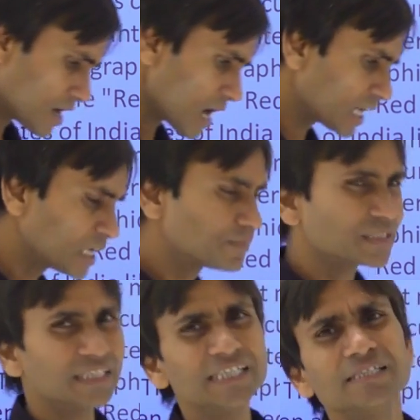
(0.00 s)
I have
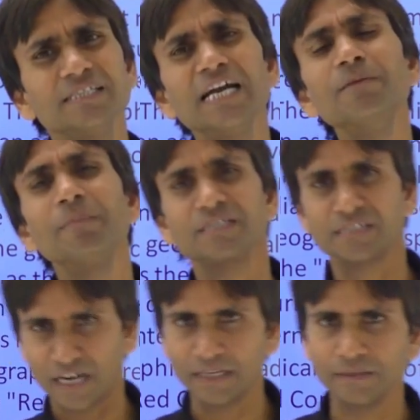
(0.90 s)
suggested
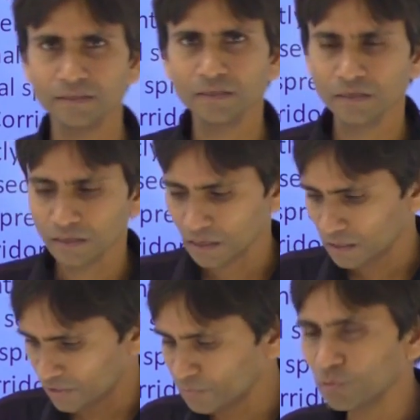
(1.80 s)
personally,
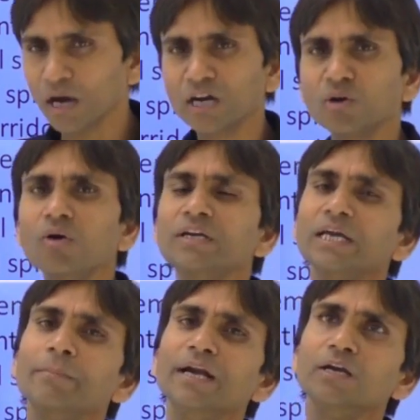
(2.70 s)
if you are not
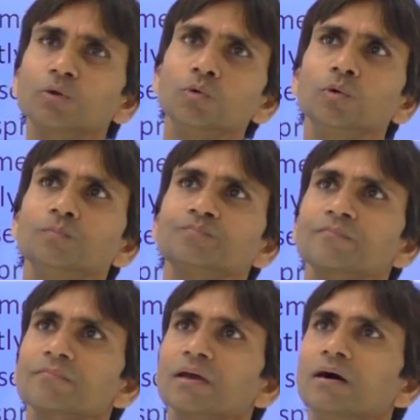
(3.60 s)
able to
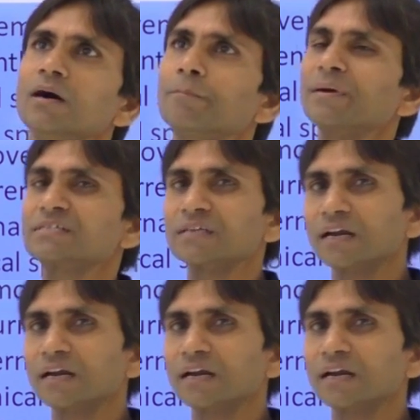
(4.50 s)
personal